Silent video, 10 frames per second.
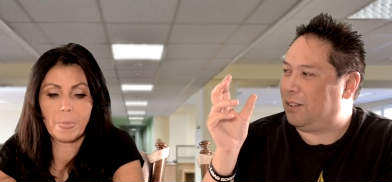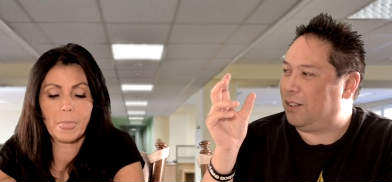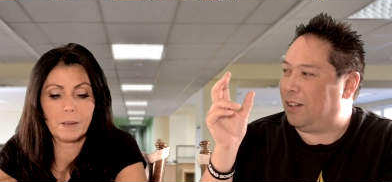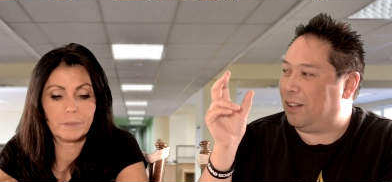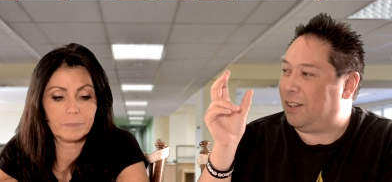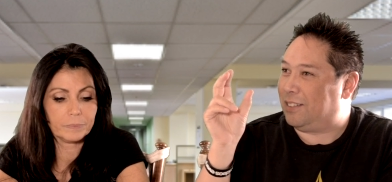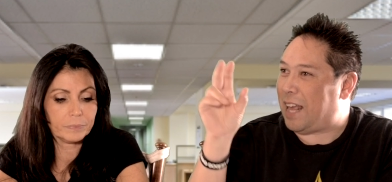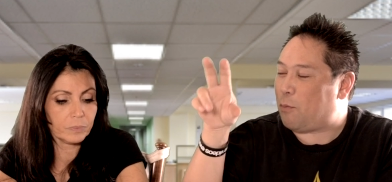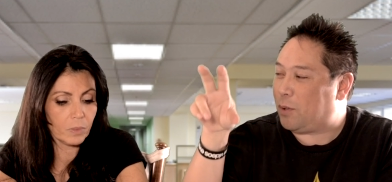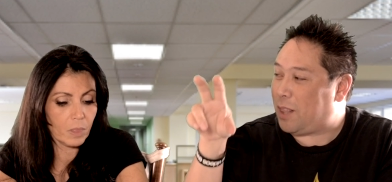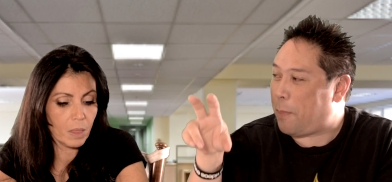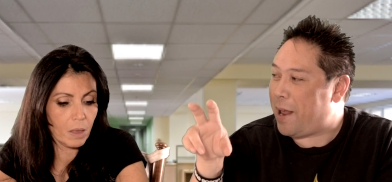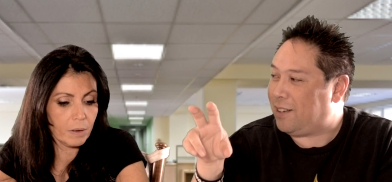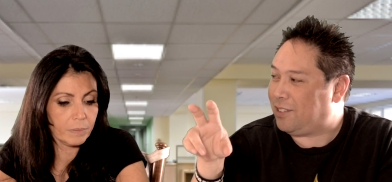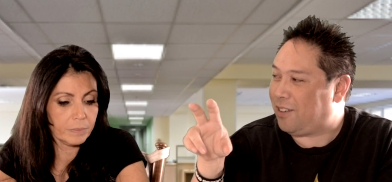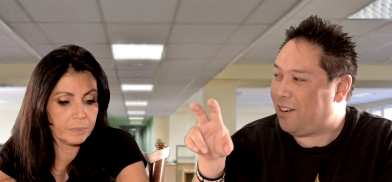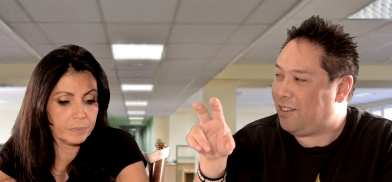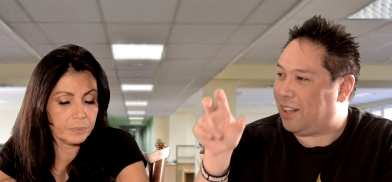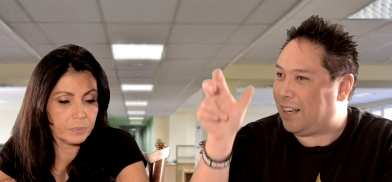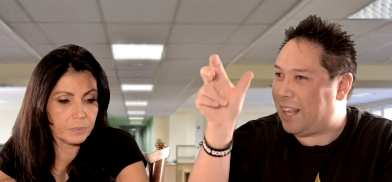Speaker 1: the is that what the pants
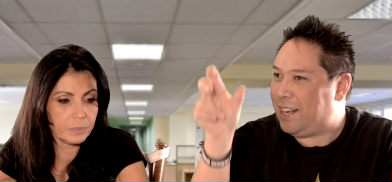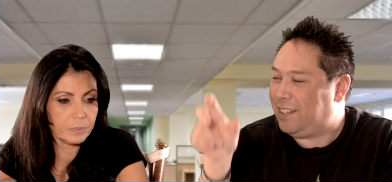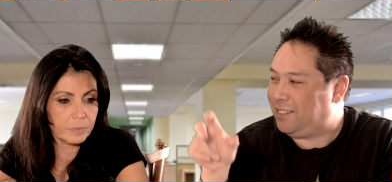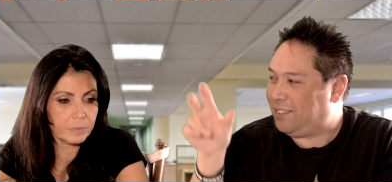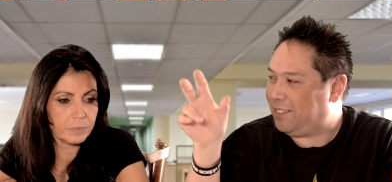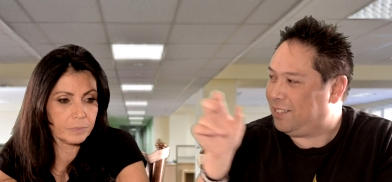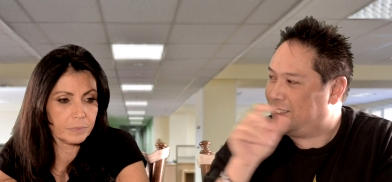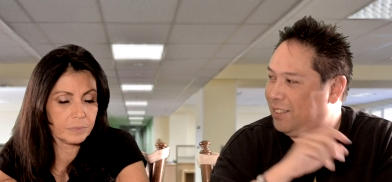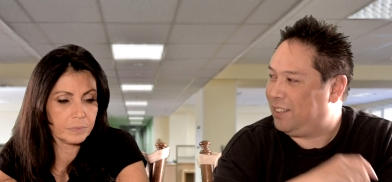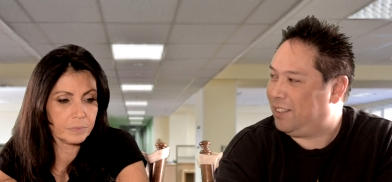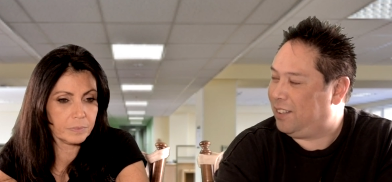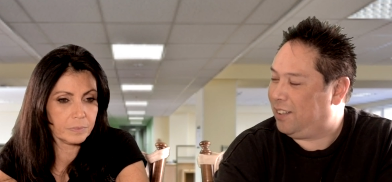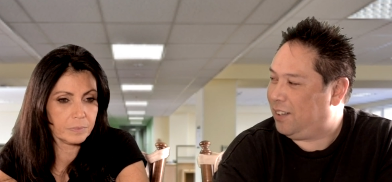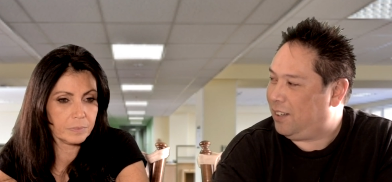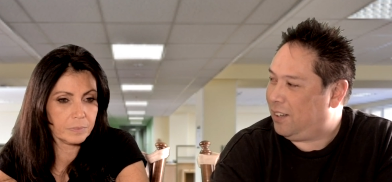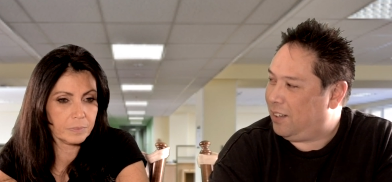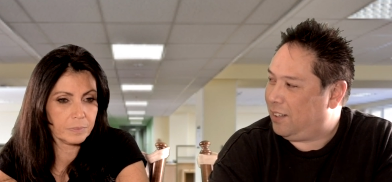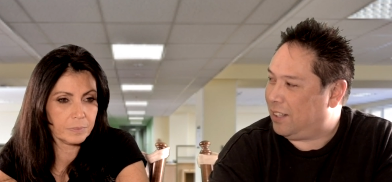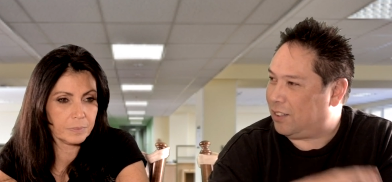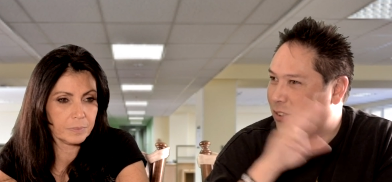are the legs
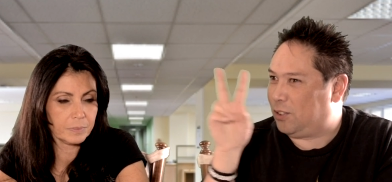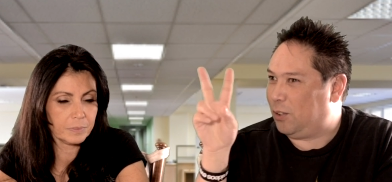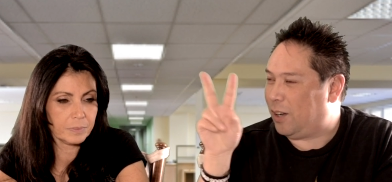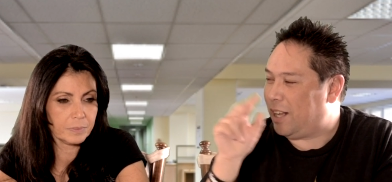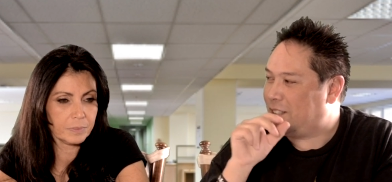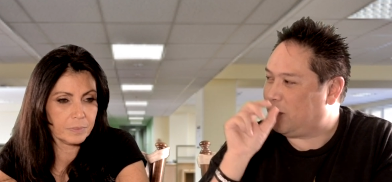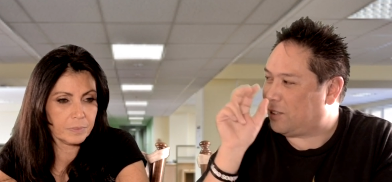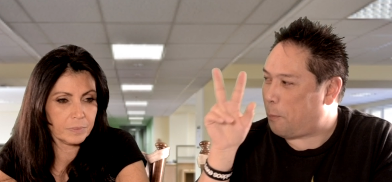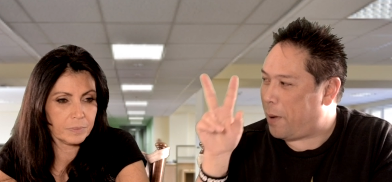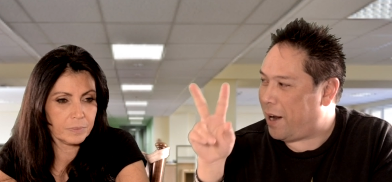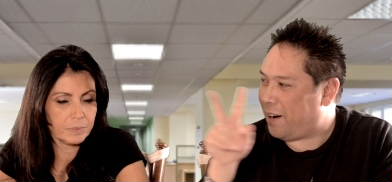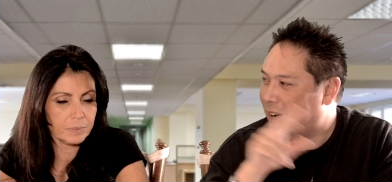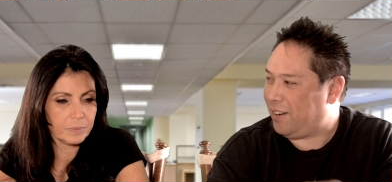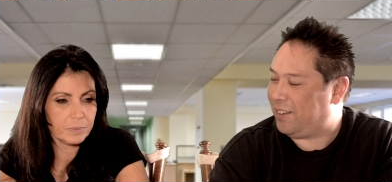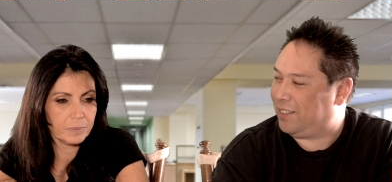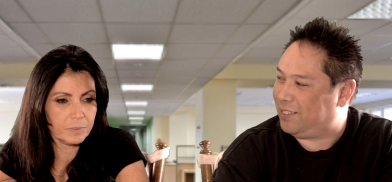that there's two legs so it's a pair